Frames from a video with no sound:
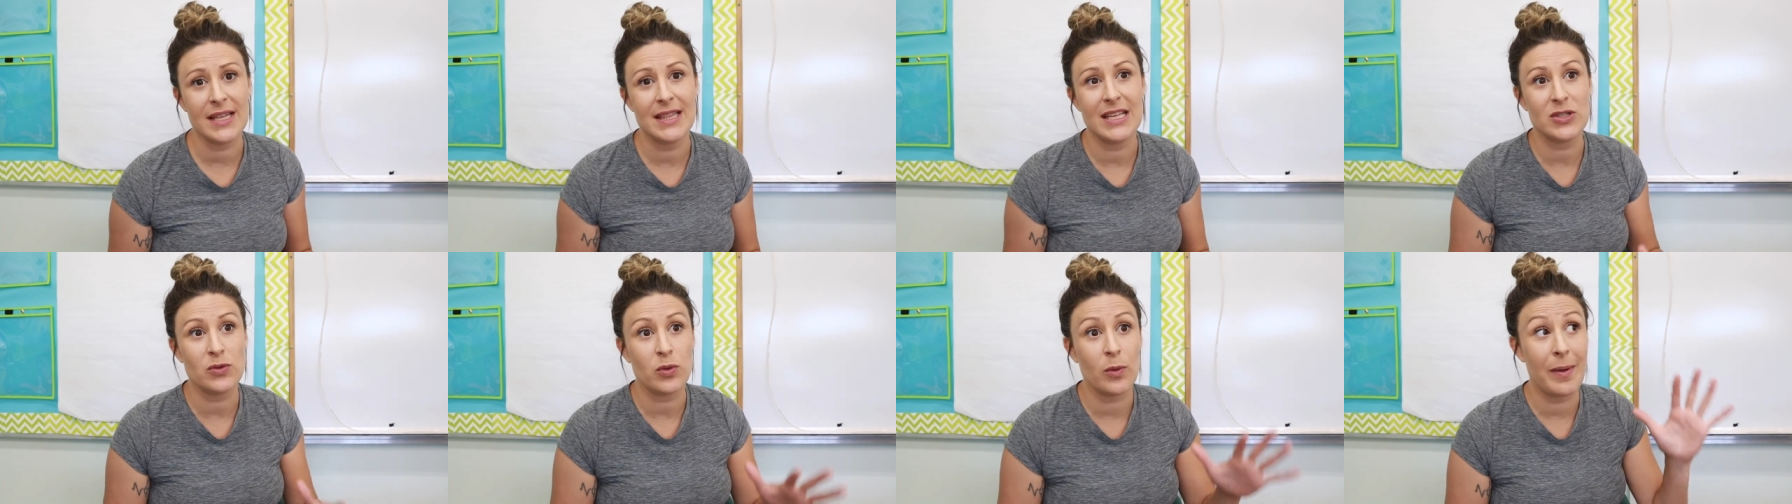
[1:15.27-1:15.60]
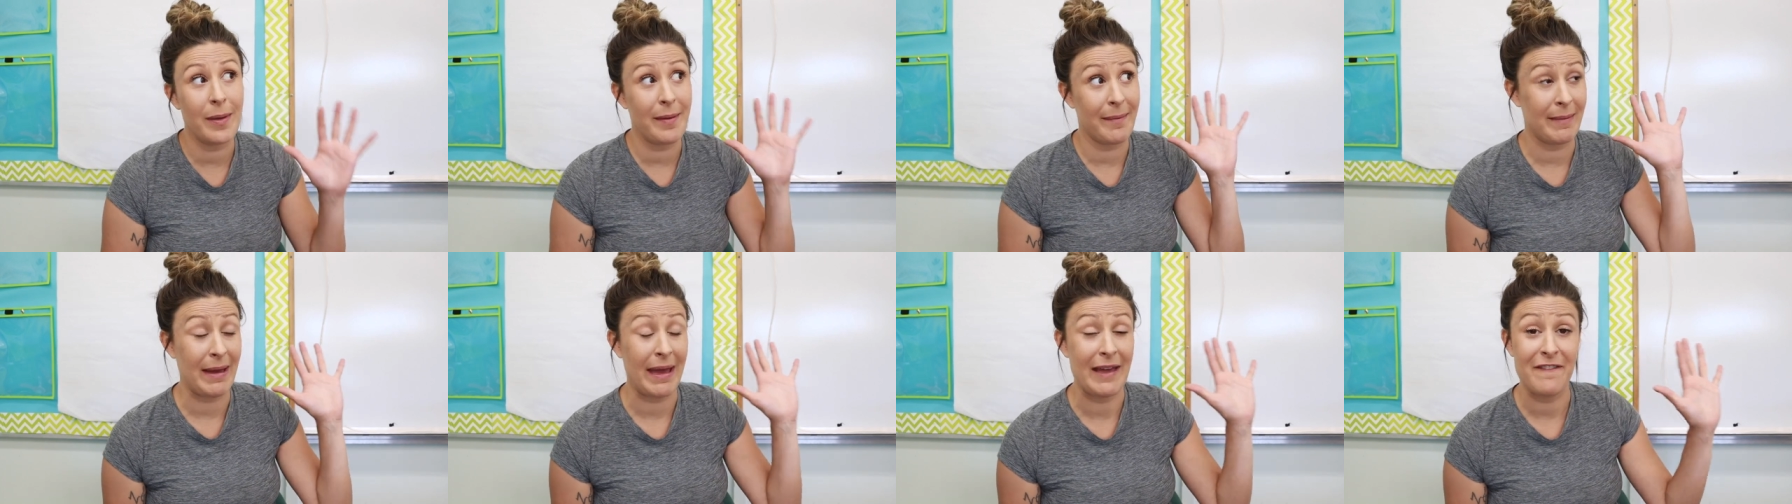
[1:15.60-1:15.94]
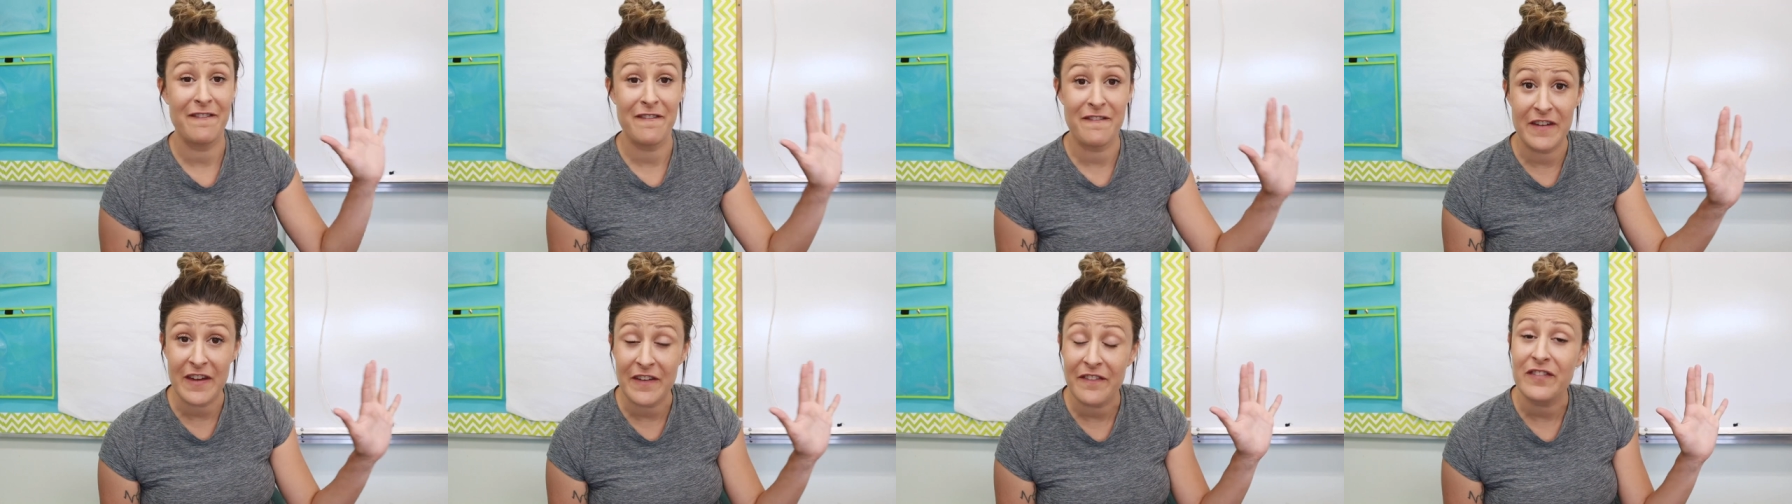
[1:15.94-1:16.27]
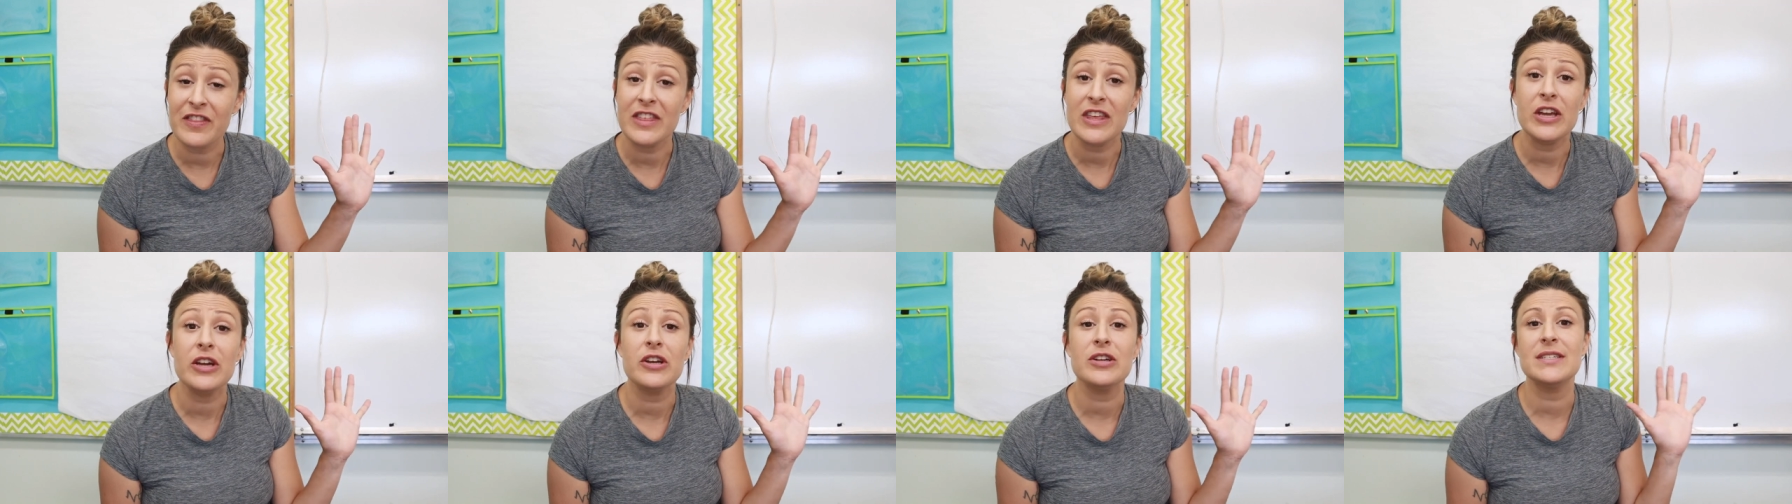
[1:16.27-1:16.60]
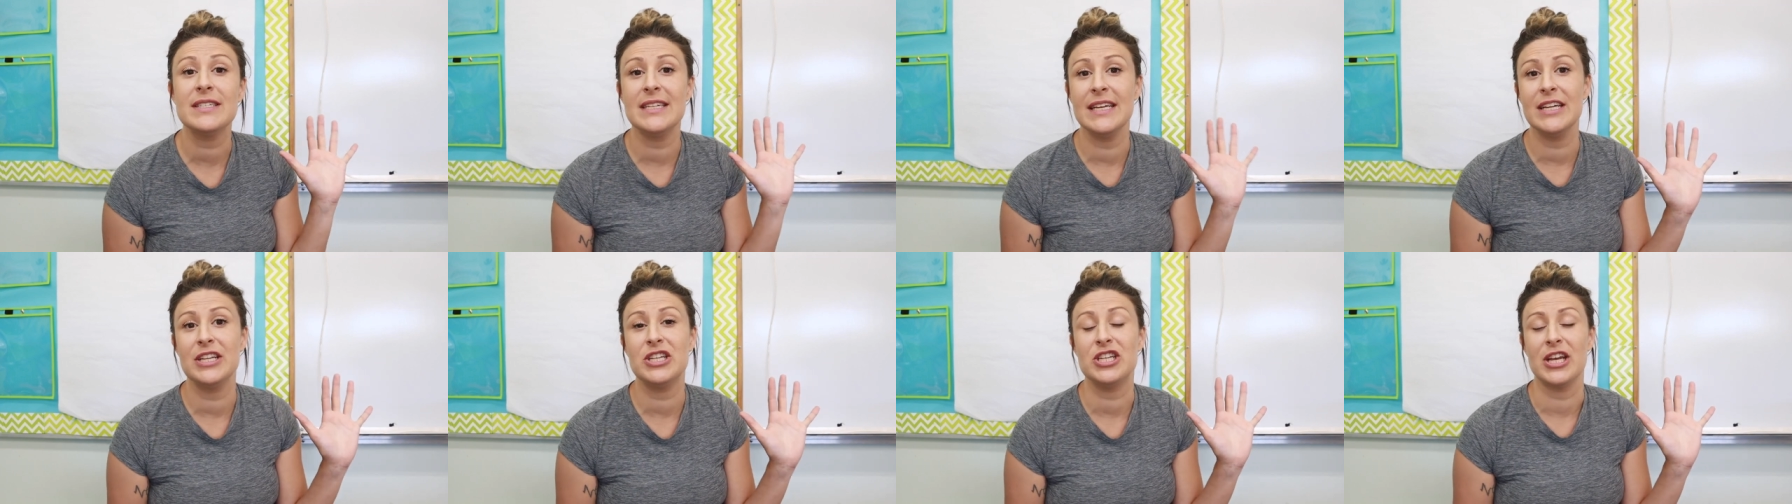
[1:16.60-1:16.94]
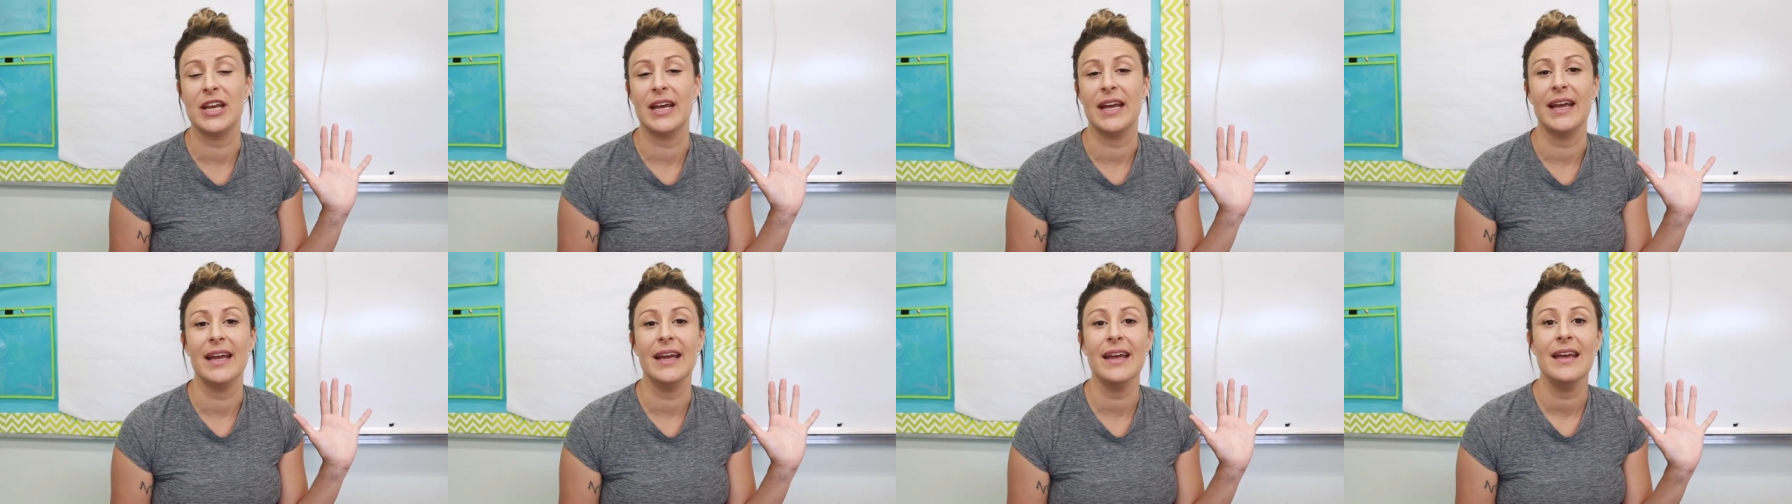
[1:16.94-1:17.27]
this will be my fifth year
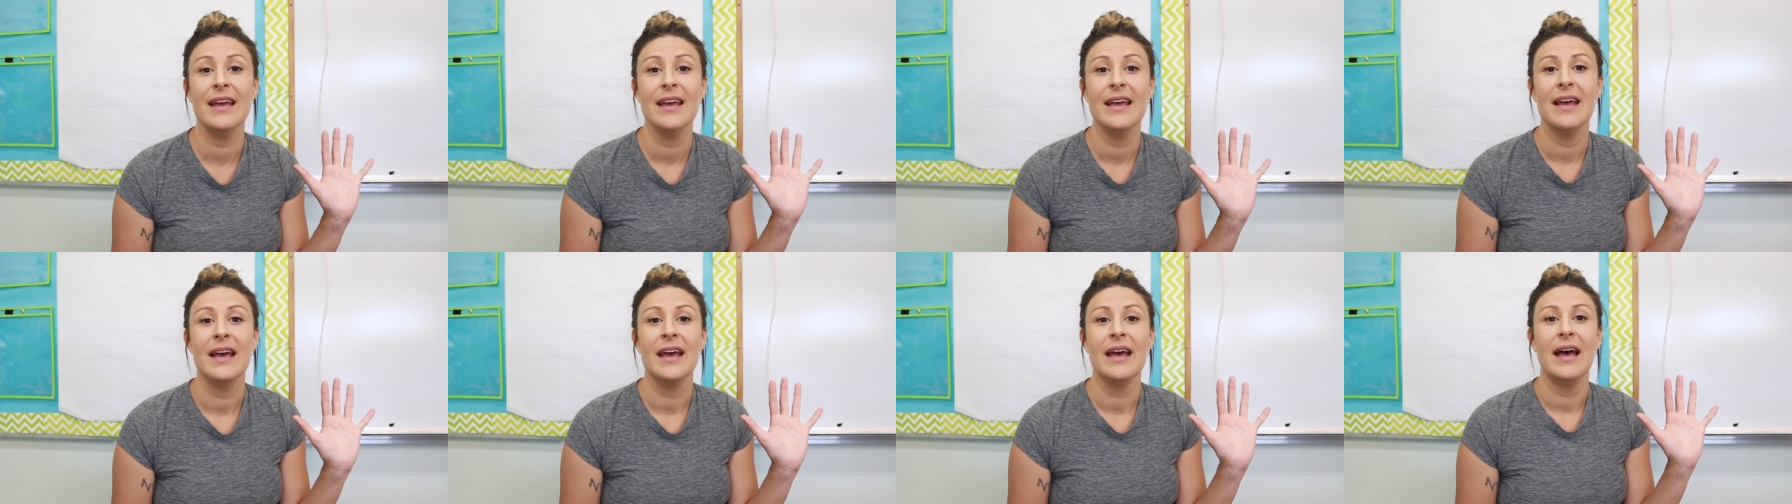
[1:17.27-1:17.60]
teaching.